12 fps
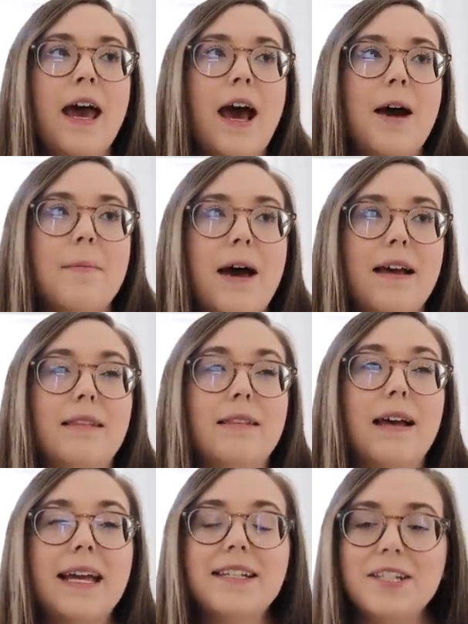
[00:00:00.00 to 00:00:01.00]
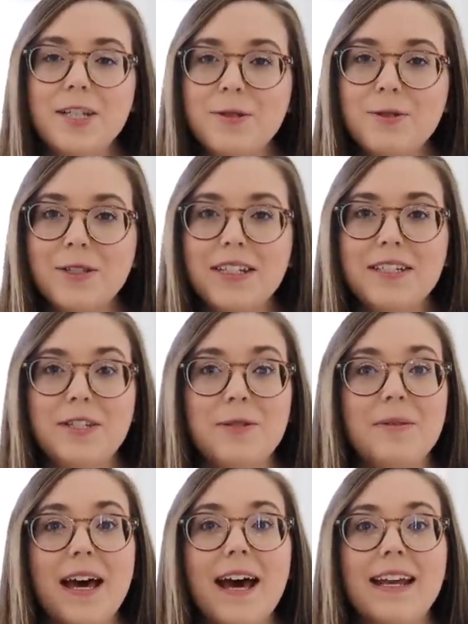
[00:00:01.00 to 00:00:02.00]
I like to usually
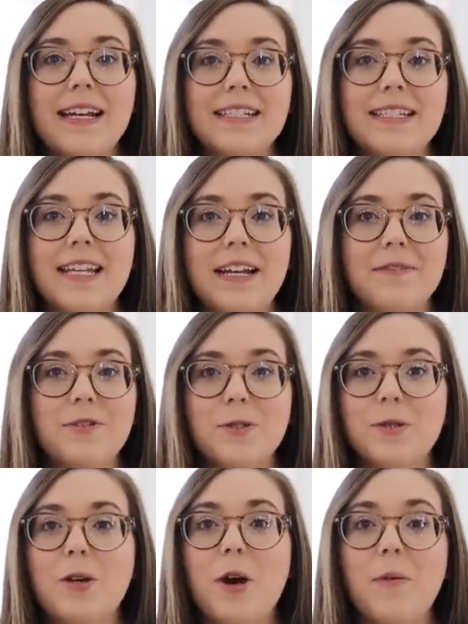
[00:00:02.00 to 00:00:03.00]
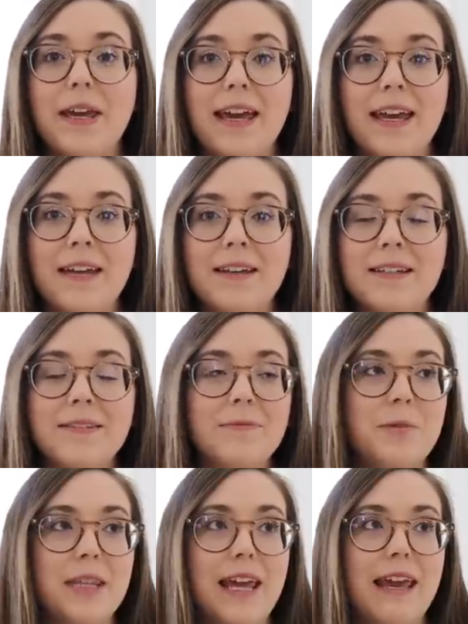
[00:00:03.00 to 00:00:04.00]
do that instead of just going in
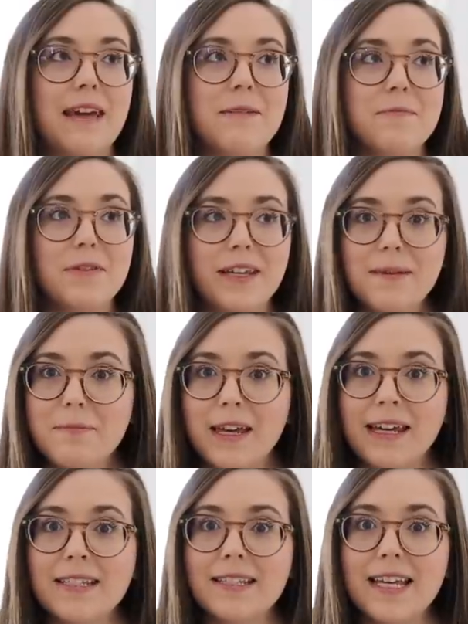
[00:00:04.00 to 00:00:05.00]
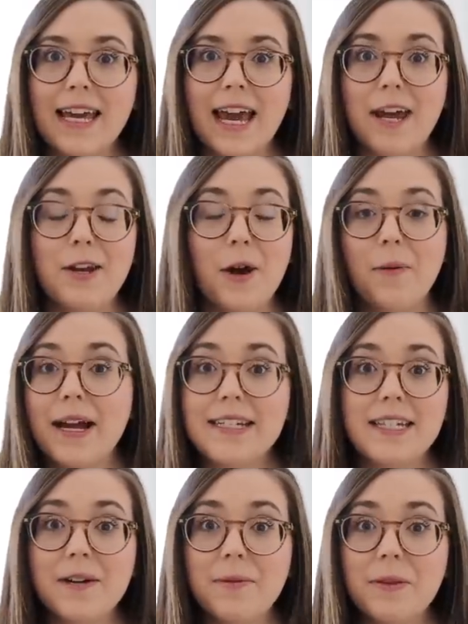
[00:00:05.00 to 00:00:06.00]
with a complete blank slate and no
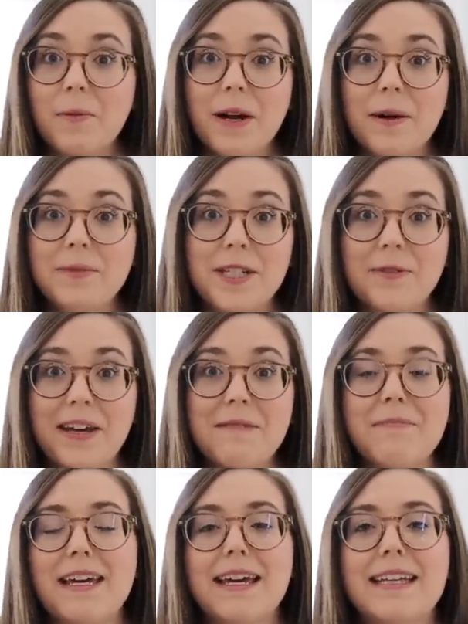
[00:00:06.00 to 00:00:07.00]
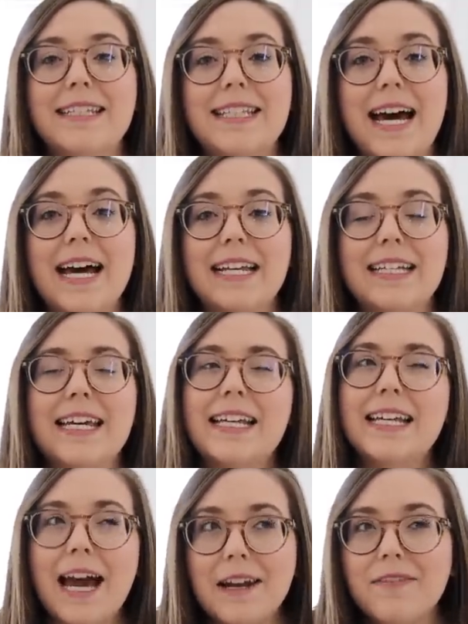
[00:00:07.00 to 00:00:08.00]
idea with what I'm doing, because that
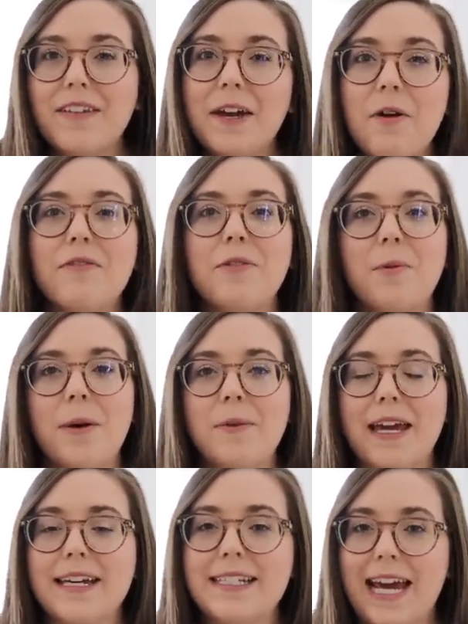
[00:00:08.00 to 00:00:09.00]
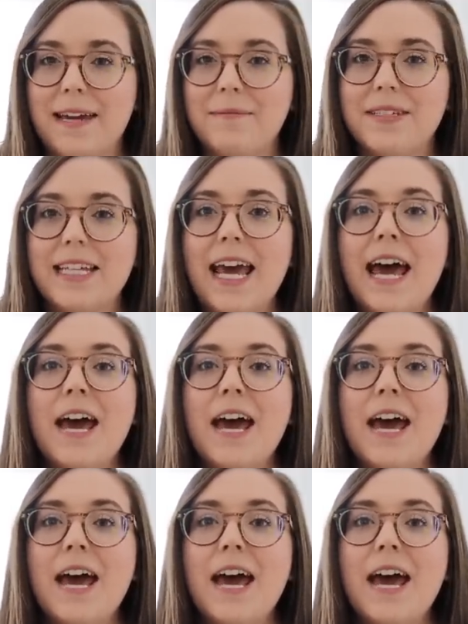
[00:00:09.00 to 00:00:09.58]
can kind of get overwhelming at times.